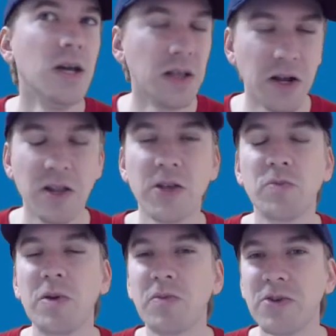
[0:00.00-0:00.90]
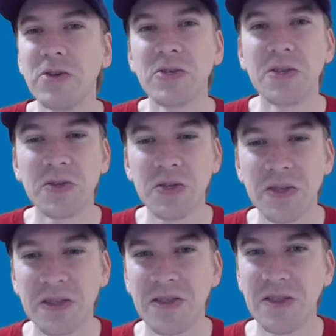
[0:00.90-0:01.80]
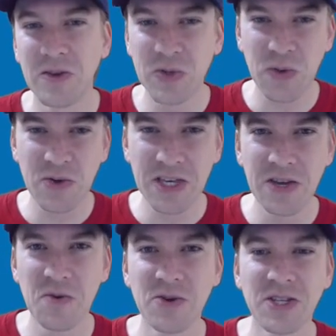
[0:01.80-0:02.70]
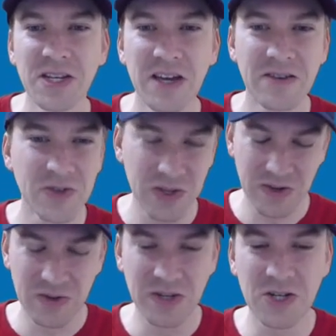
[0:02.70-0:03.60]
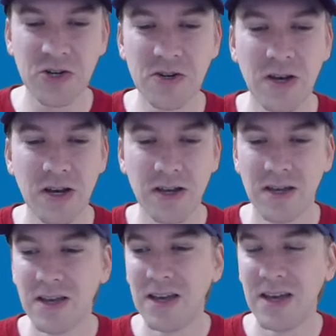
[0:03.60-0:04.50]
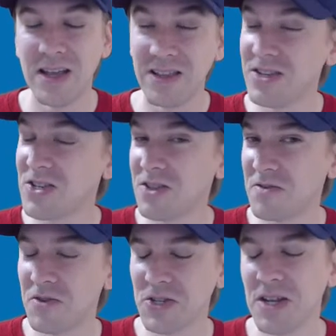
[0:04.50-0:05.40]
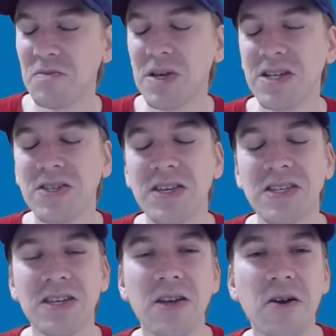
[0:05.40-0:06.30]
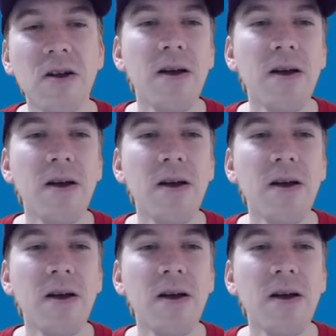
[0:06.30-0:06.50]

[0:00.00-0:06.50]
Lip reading: Not a lot of people are using those three keywords together, so it should, at least in the first 10 pages, get to here.